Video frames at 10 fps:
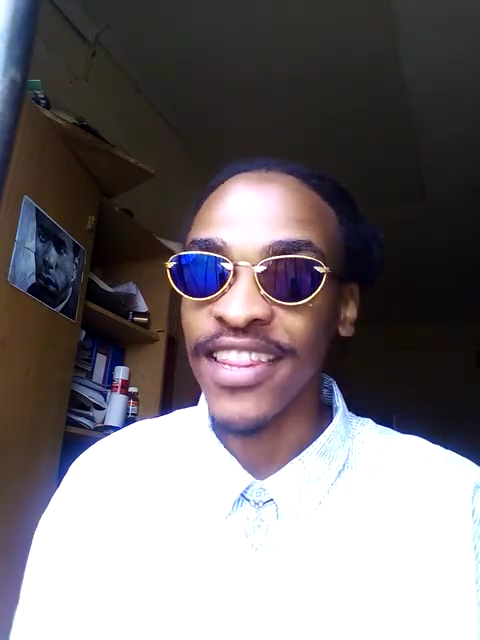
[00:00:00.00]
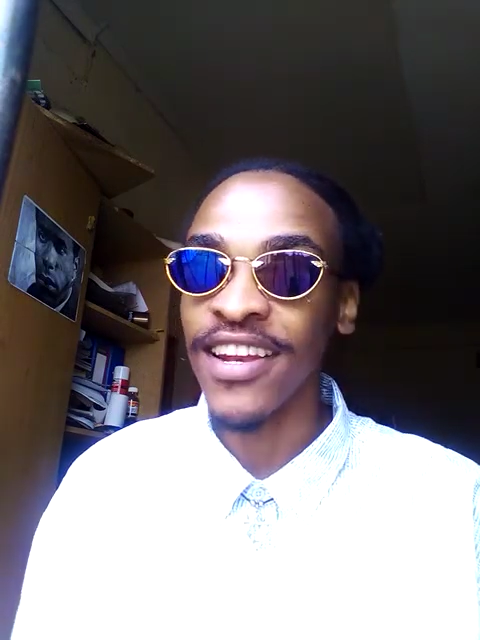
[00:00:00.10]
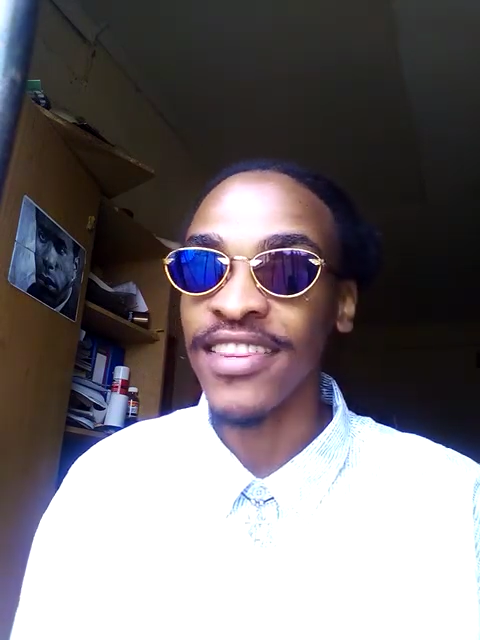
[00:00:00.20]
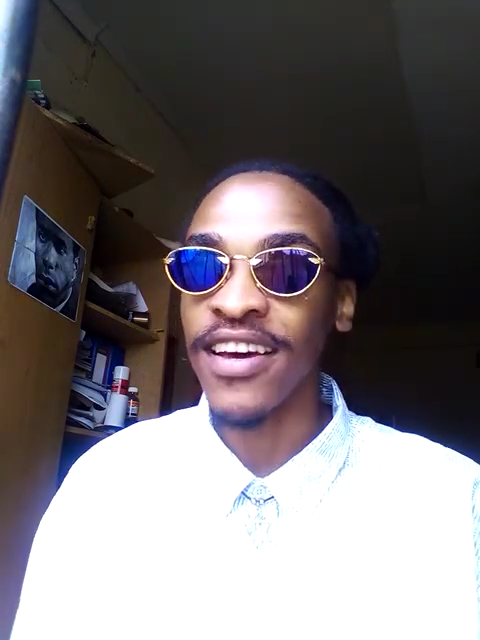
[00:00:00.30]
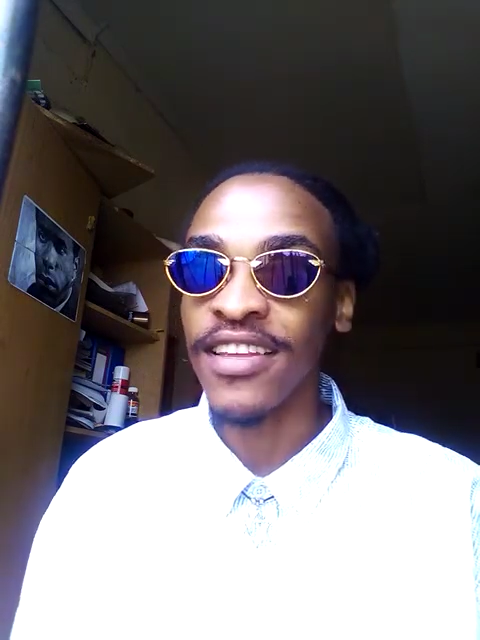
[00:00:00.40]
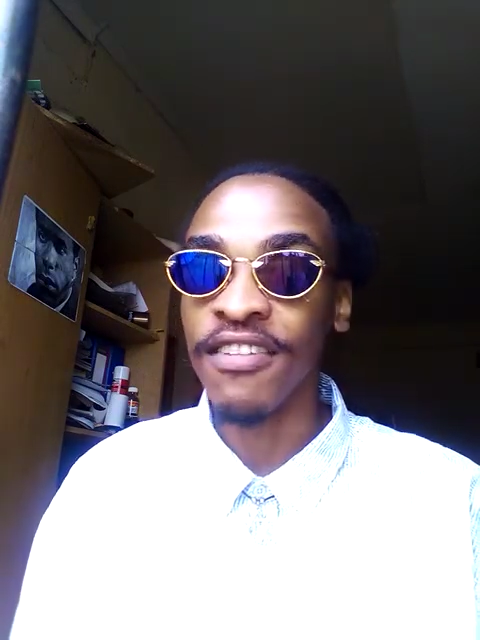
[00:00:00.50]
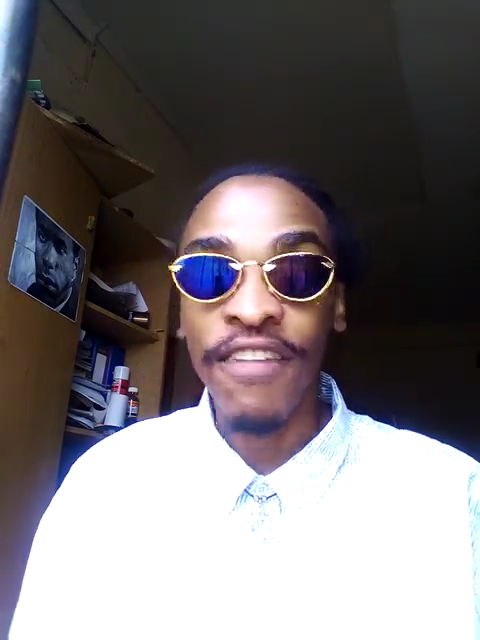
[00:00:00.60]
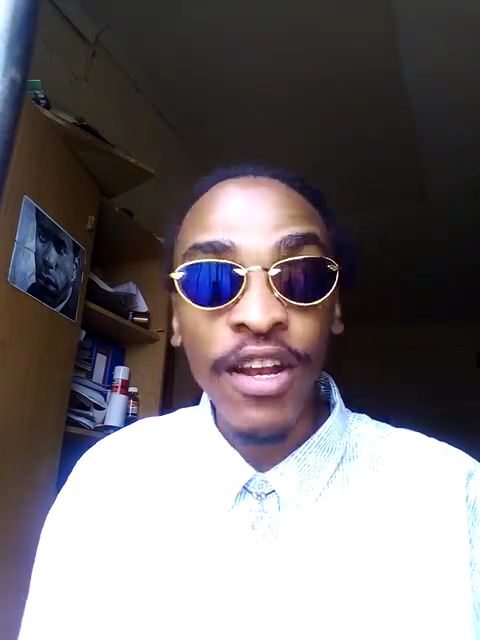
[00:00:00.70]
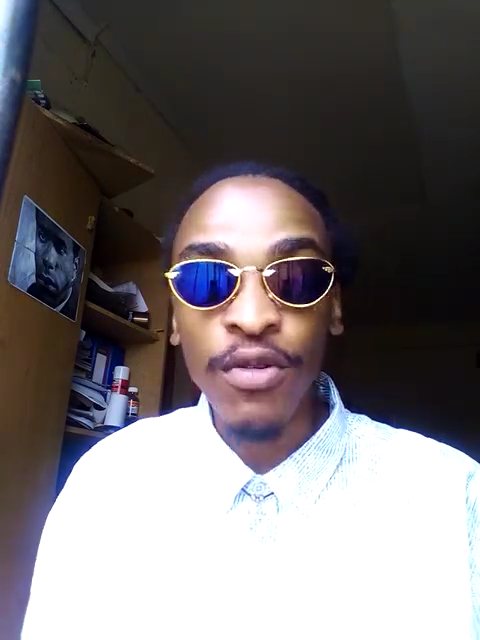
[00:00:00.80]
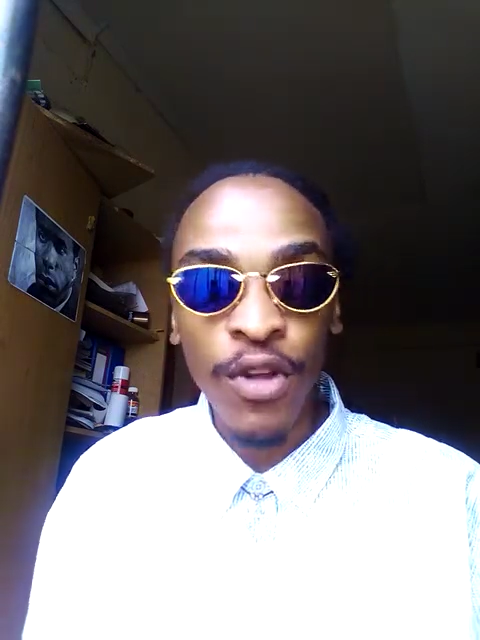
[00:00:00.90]
the
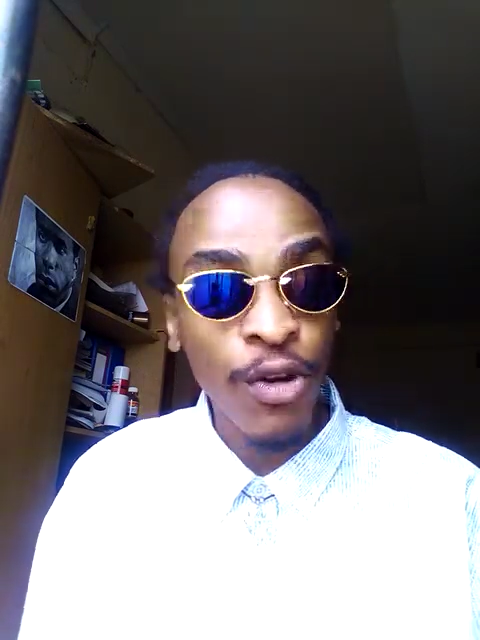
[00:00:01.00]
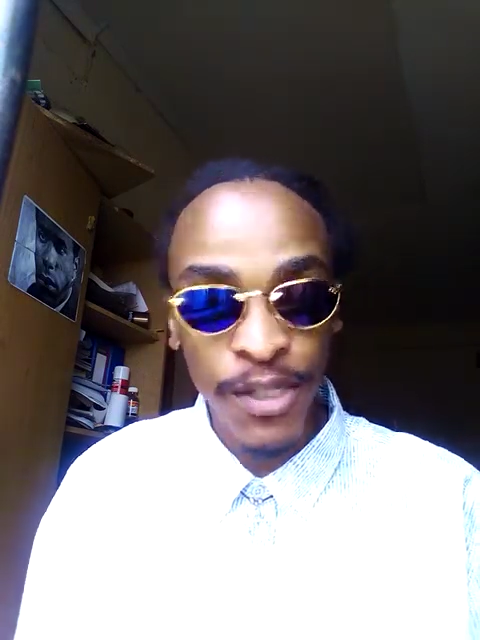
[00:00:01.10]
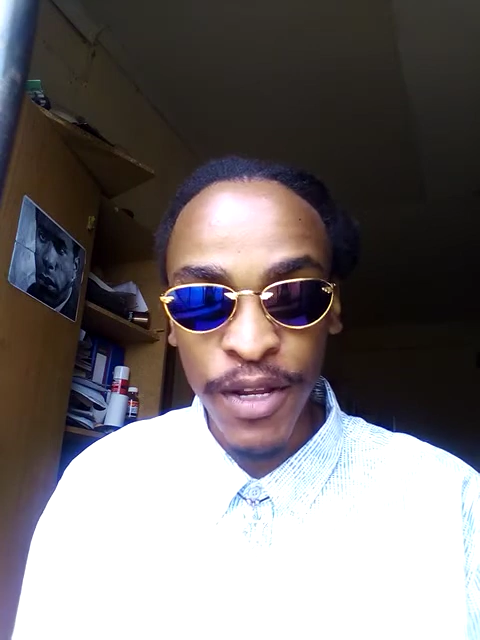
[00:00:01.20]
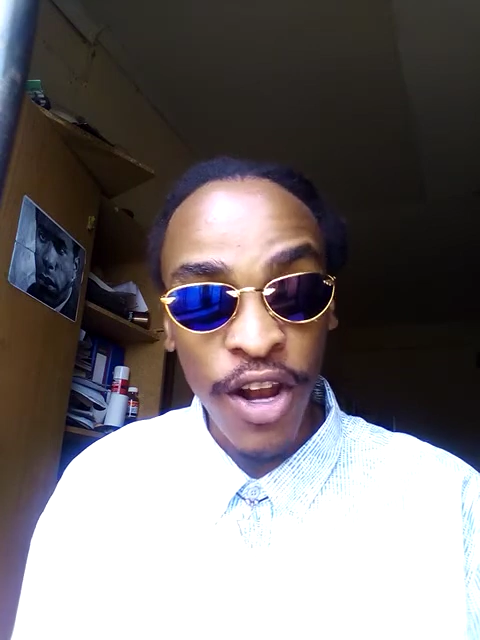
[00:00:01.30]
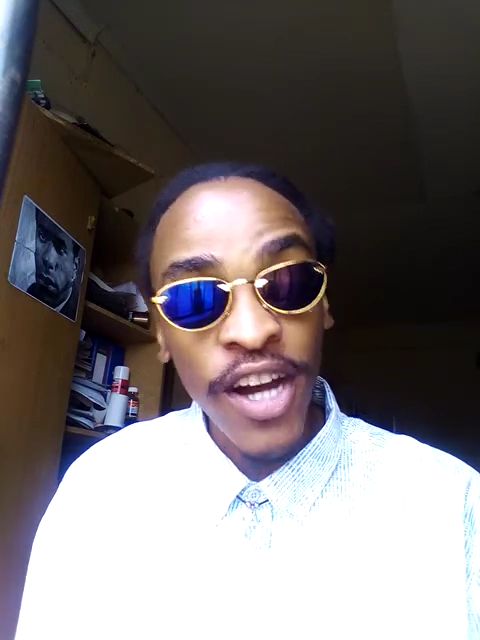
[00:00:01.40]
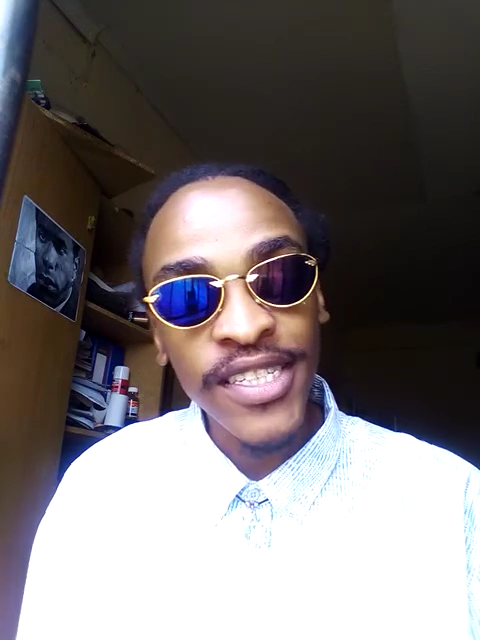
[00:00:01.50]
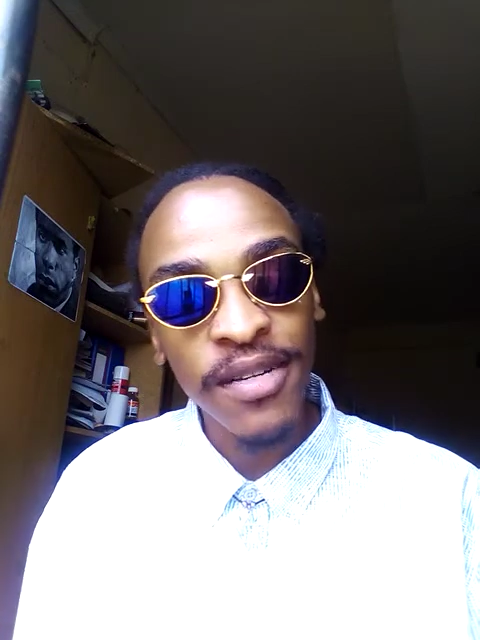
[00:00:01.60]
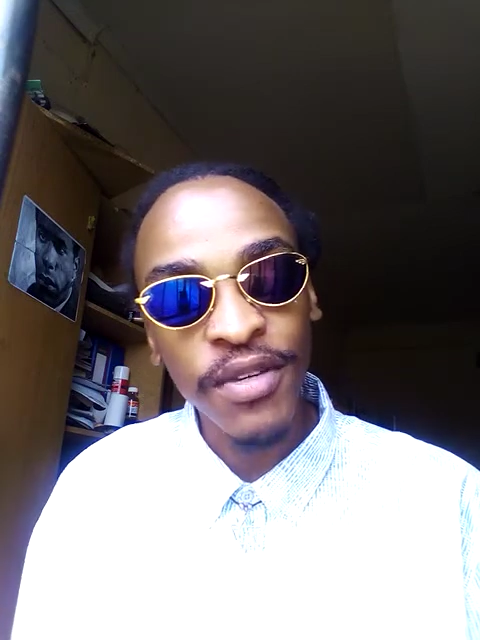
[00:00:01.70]
value will always be larger